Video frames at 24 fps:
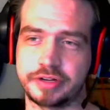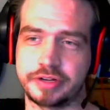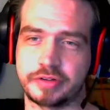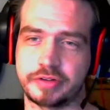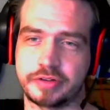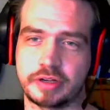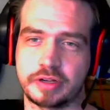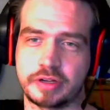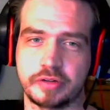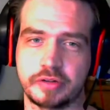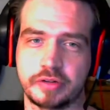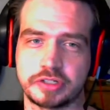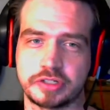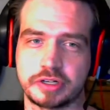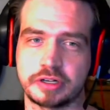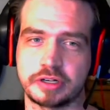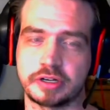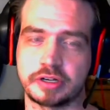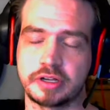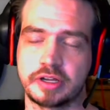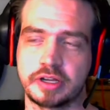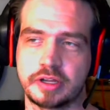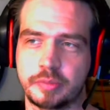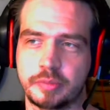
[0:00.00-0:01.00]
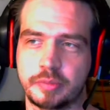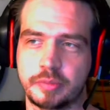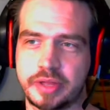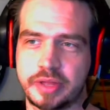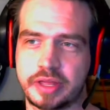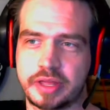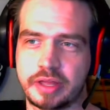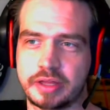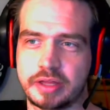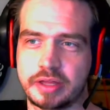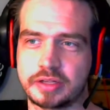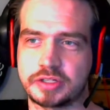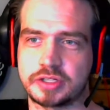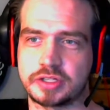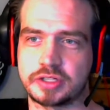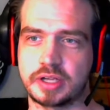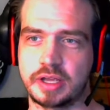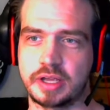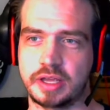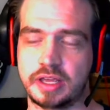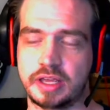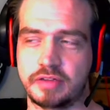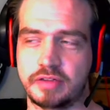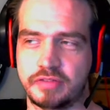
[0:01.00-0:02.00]
culture, because
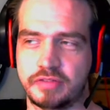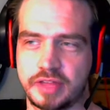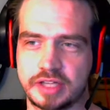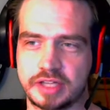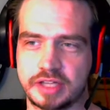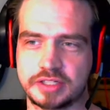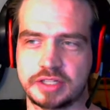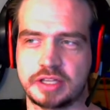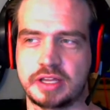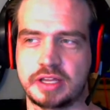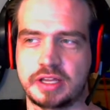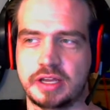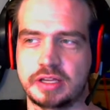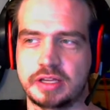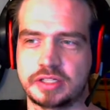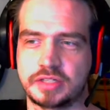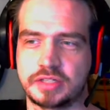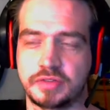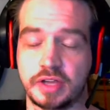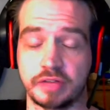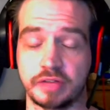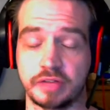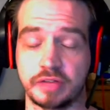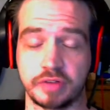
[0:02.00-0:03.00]
if that's the case, if you have